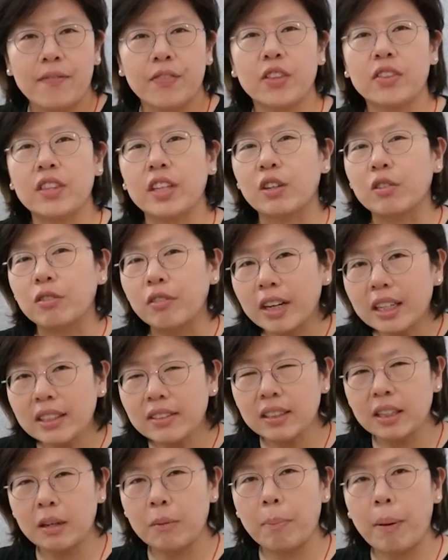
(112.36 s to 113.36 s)
The
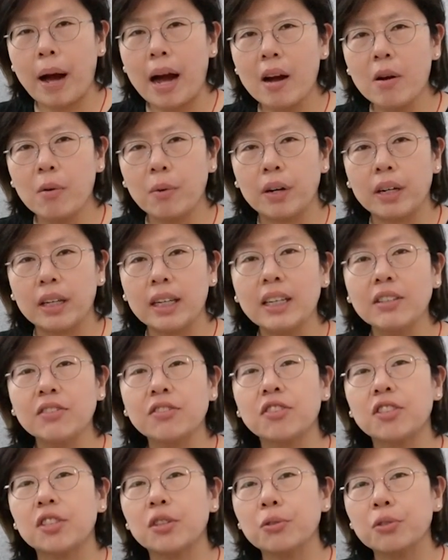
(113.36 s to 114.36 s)
decrease in power
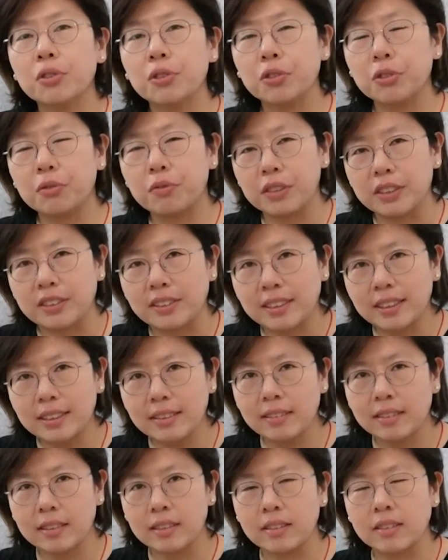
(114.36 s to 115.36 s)
is due to the
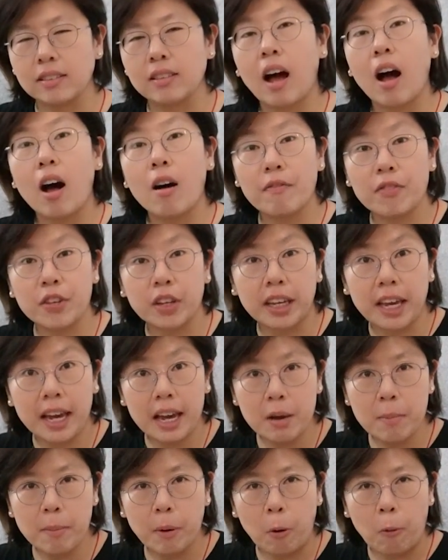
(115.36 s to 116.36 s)
resistance of the
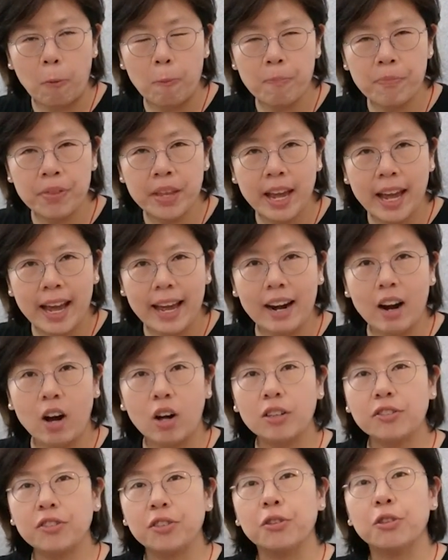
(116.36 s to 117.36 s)
cable and
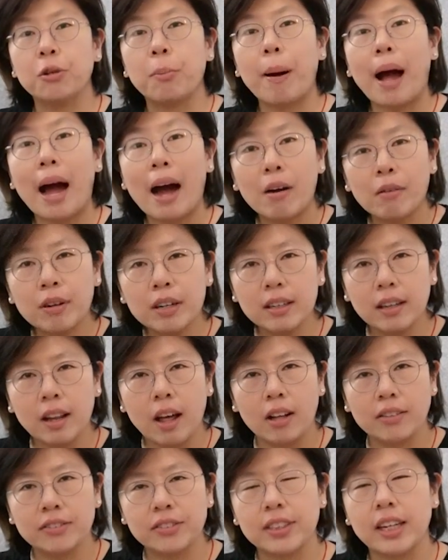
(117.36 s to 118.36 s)
also the power
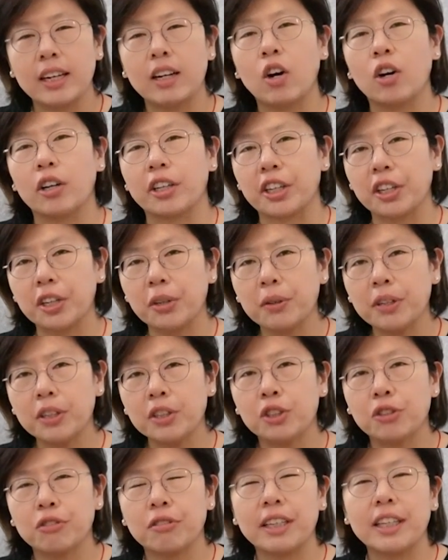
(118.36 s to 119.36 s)
loss that
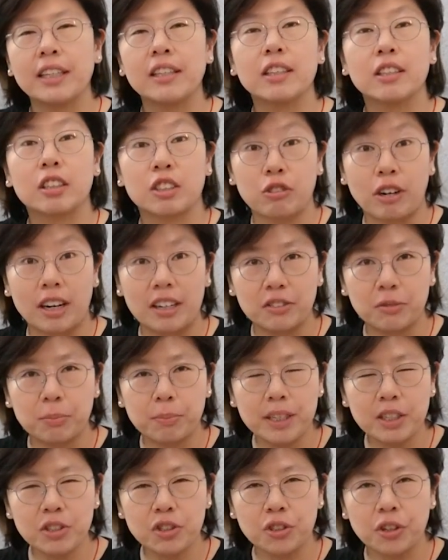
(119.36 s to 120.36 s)
occur during the
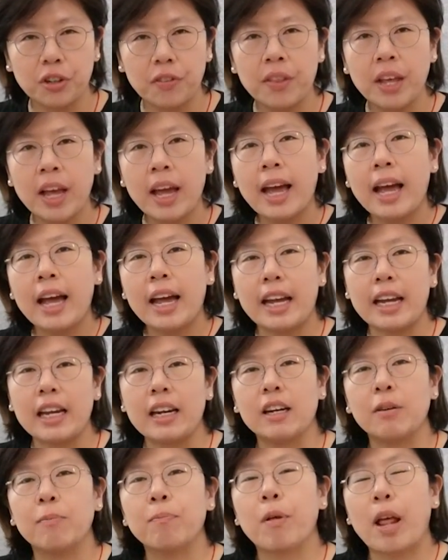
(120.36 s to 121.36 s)
transmission
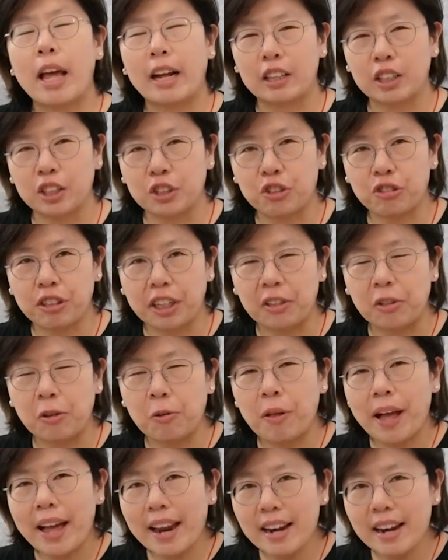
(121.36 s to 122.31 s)
in electrical